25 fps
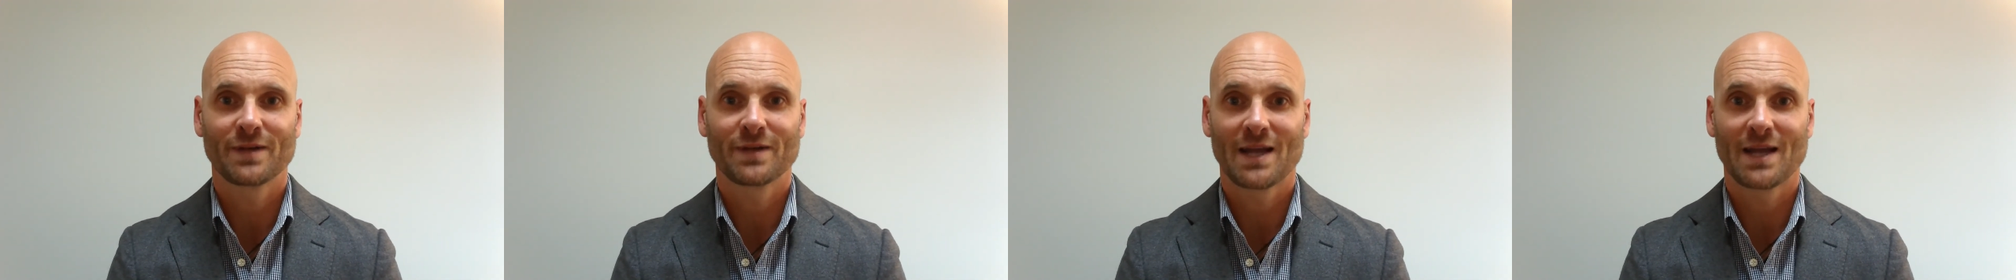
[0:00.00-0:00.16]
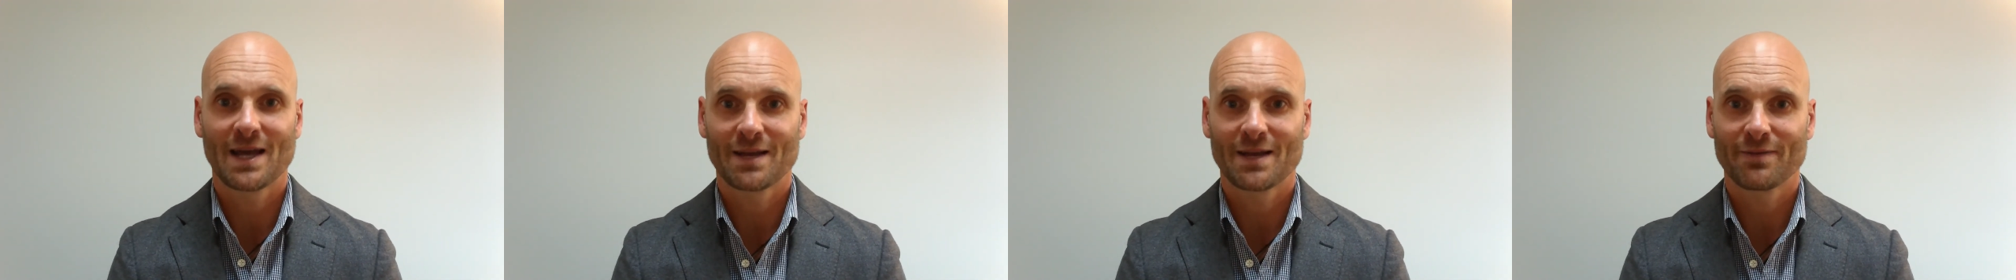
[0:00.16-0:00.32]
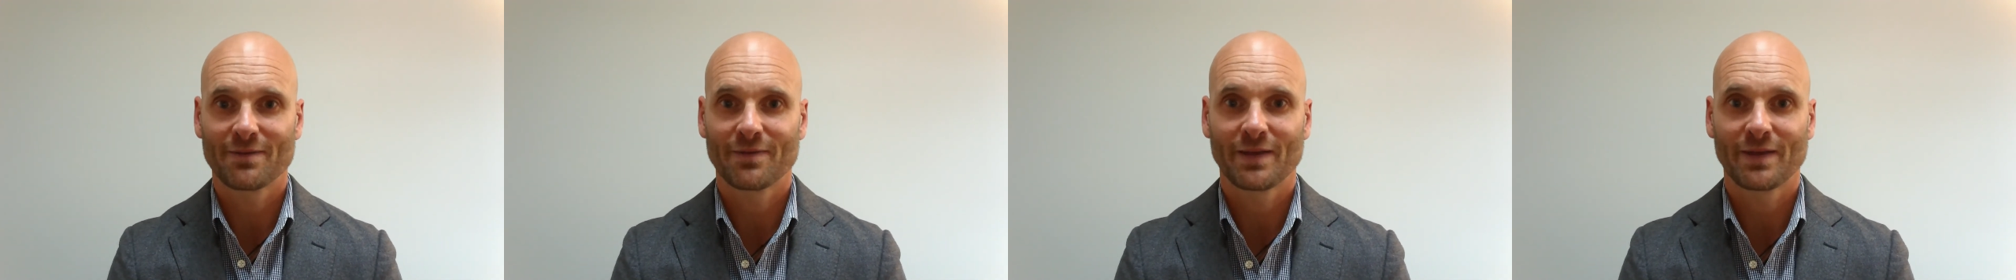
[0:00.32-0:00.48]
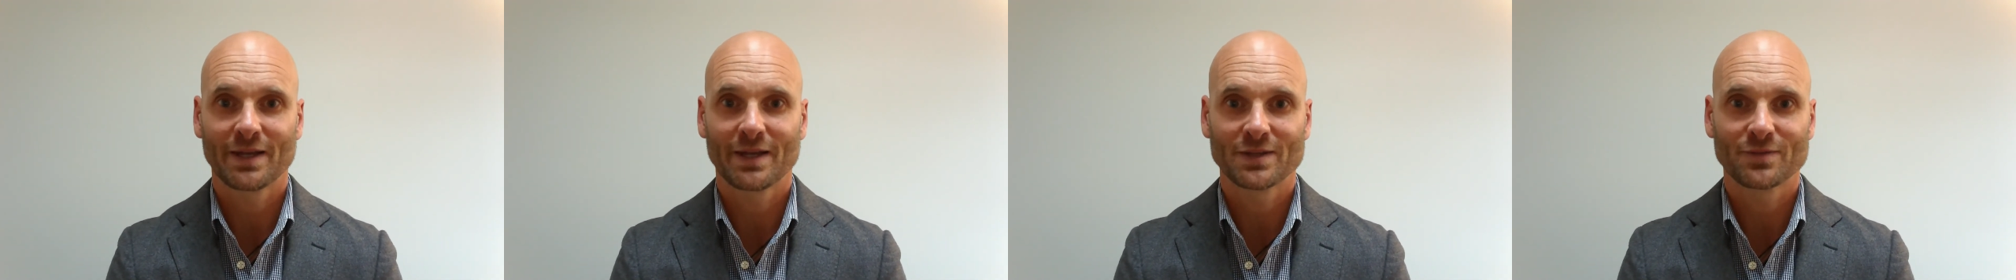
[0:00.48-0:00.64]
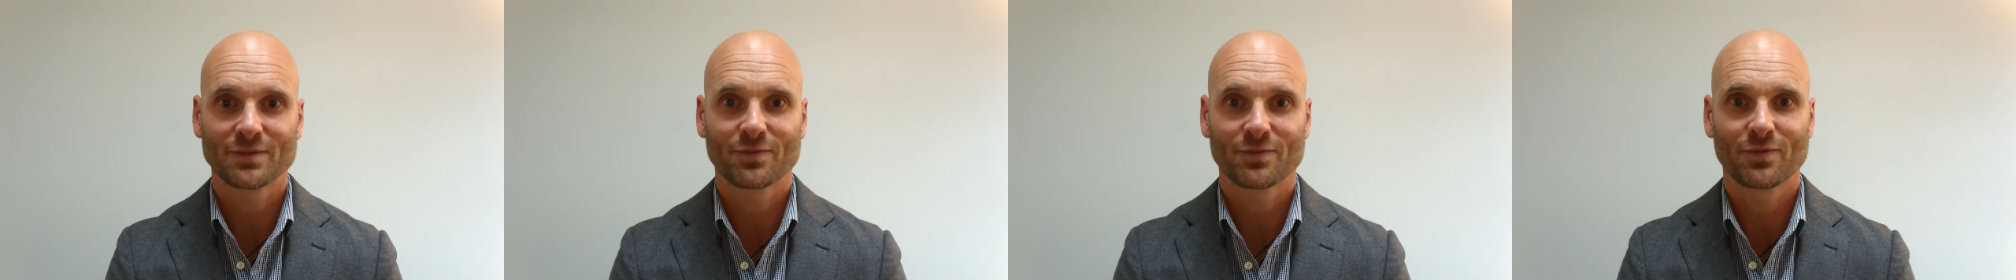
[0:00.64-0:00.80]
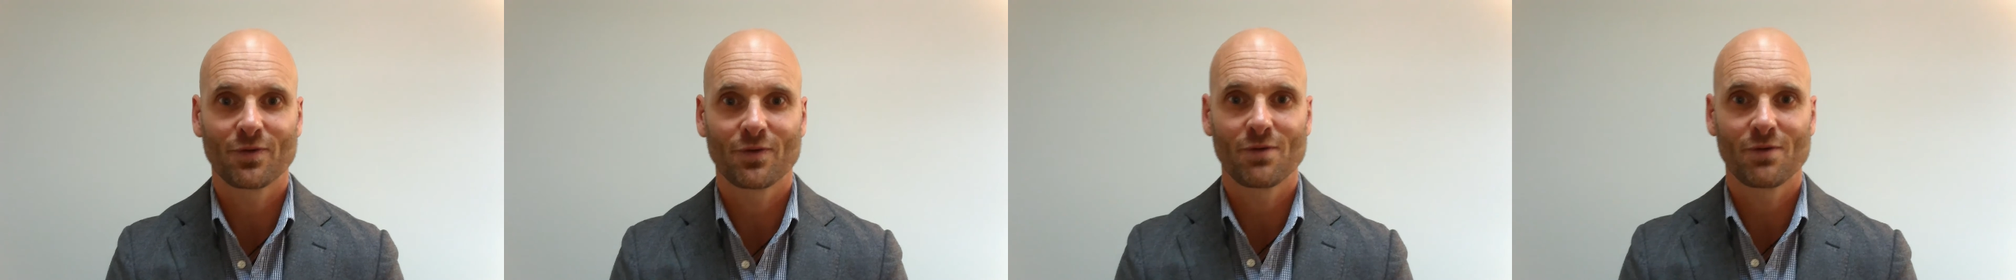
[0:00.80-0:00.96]
artefacts
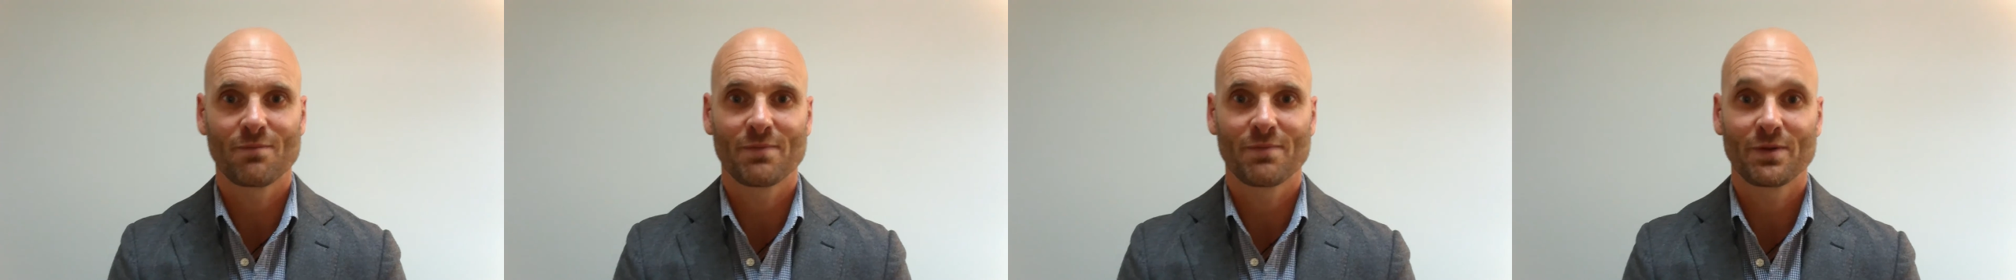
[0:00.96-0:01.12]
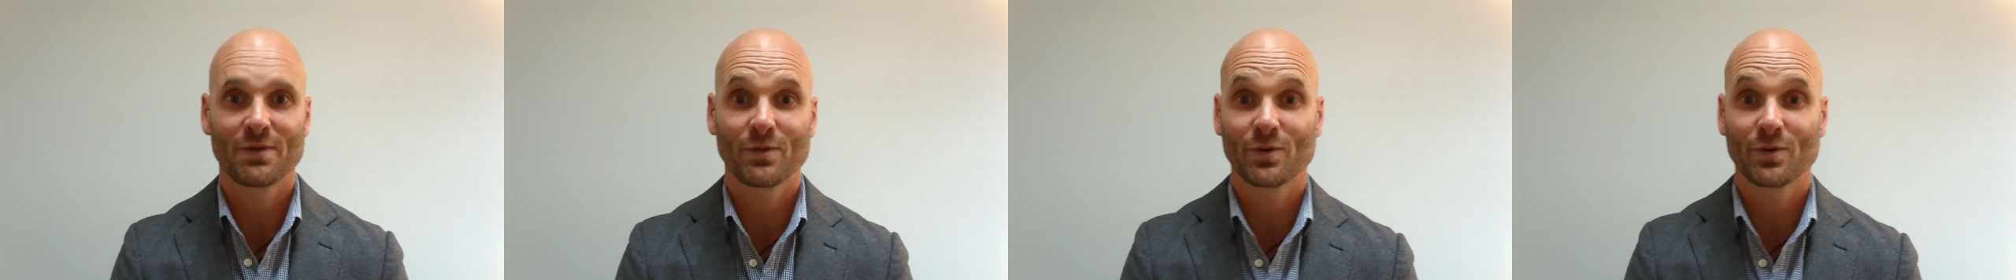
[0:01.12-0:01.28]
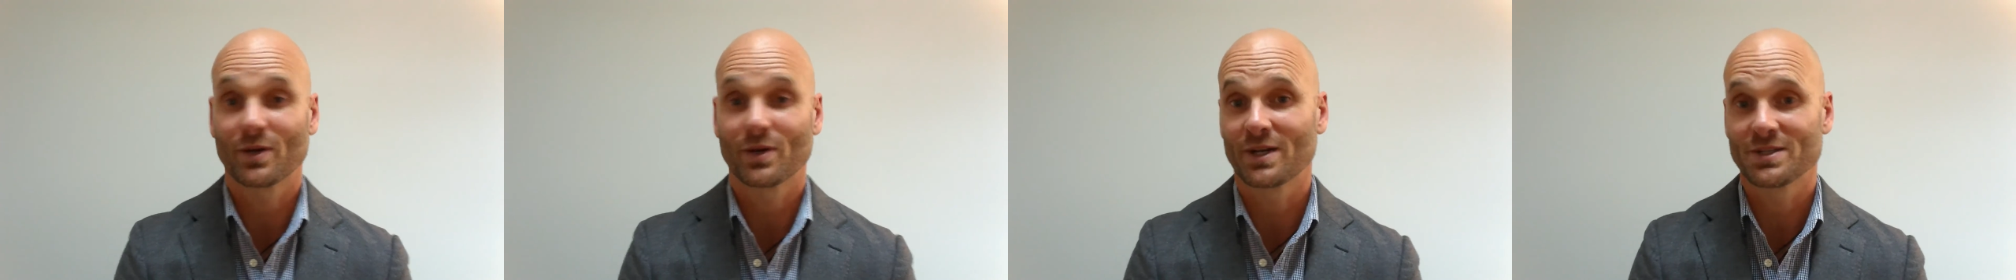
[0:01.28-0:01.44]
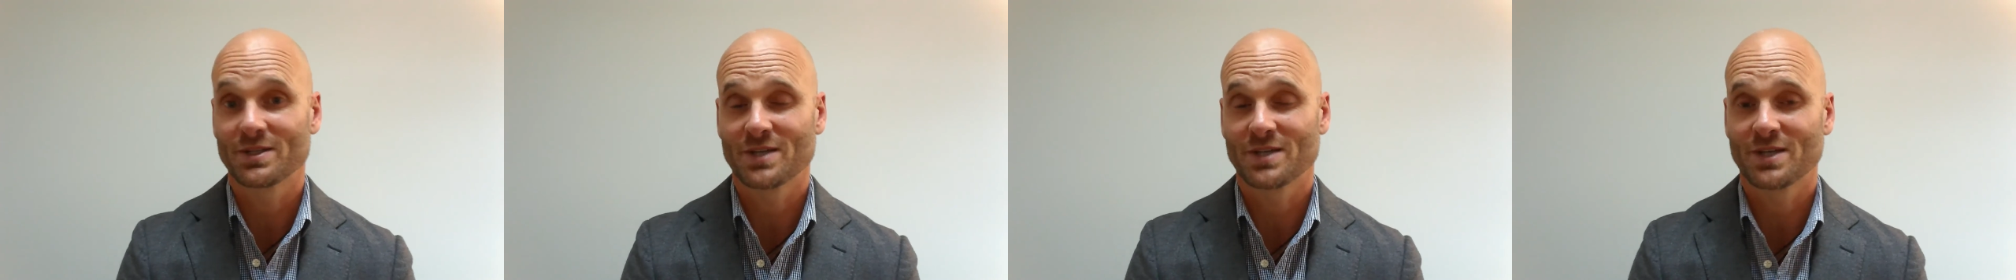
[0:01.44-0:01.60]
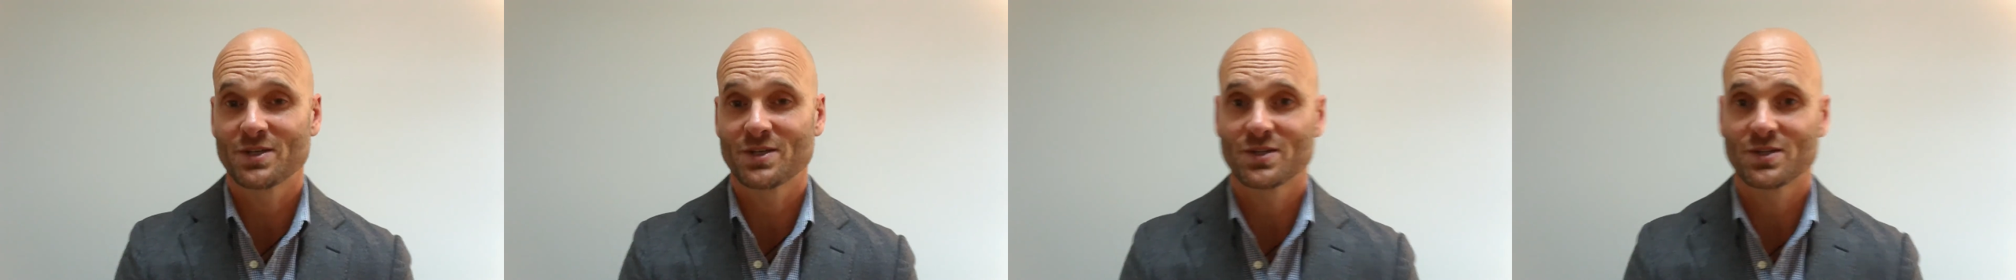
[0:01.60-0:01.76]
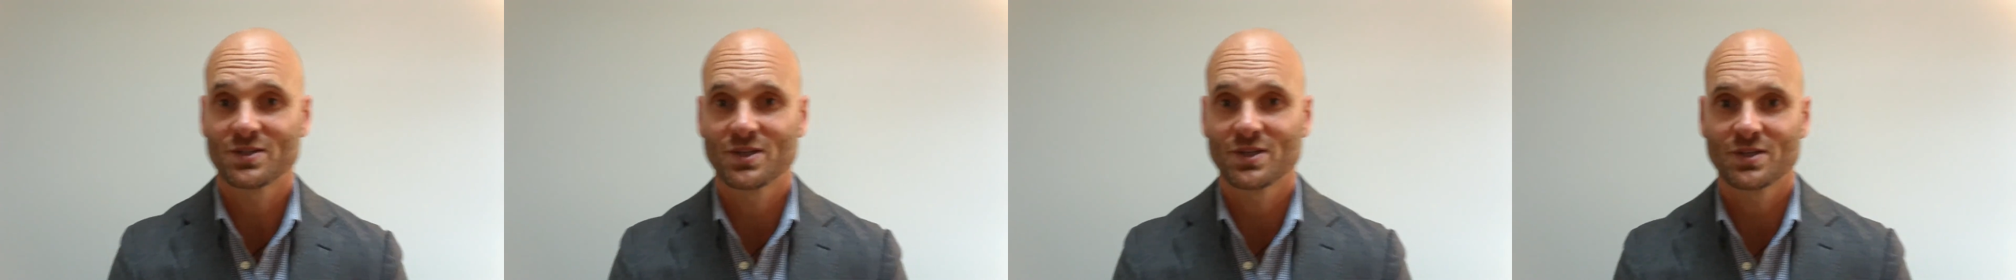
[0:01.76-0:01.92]
from the
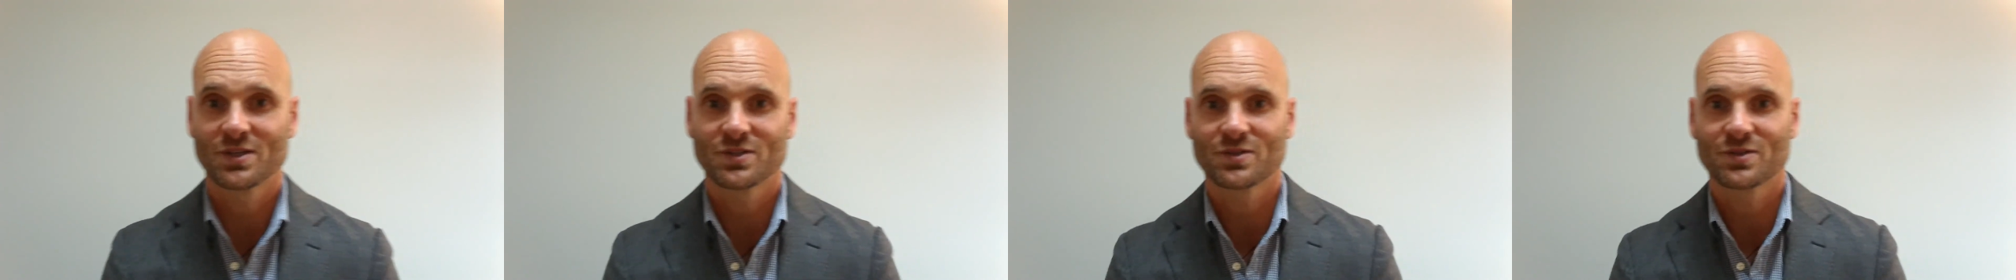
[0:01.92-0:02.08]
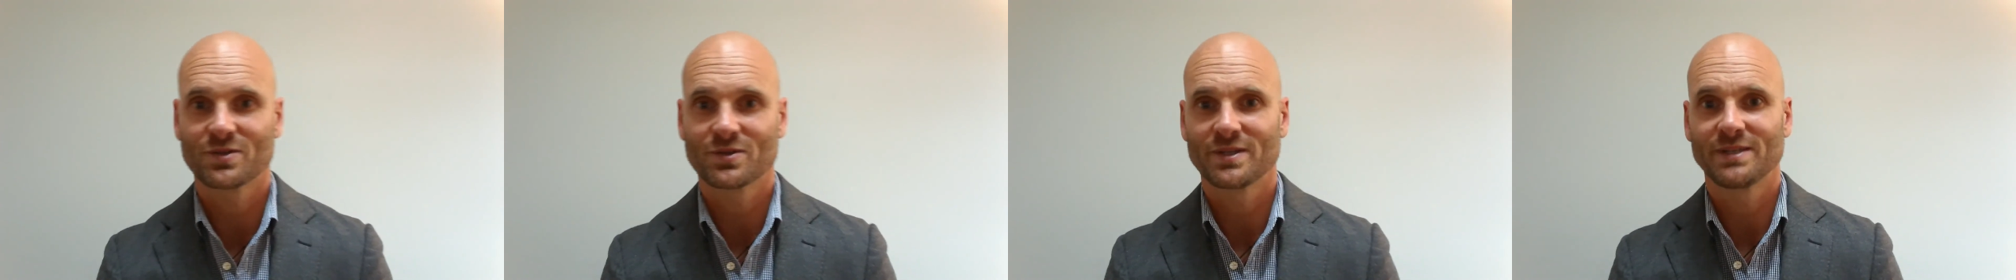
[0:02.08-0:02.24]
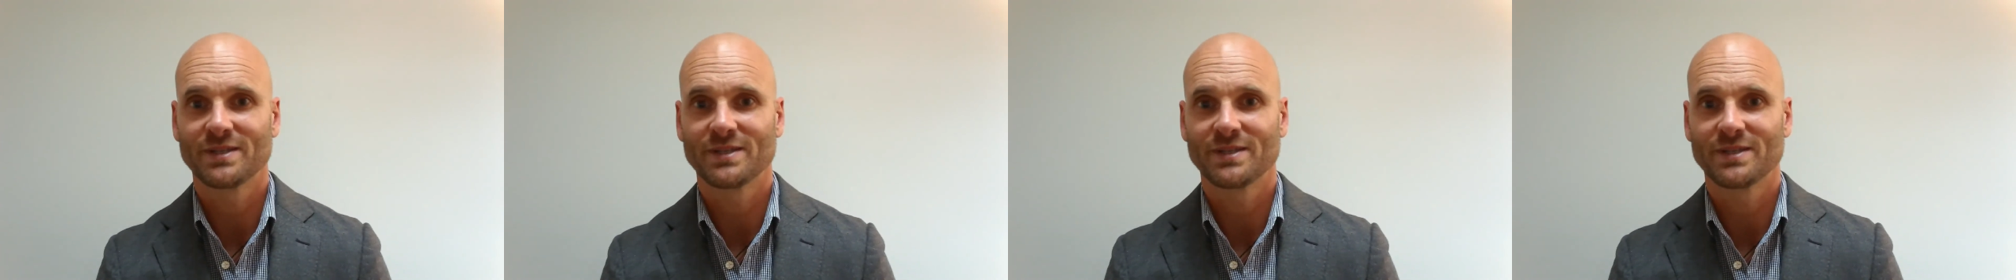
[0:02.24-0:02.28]
organisation's history,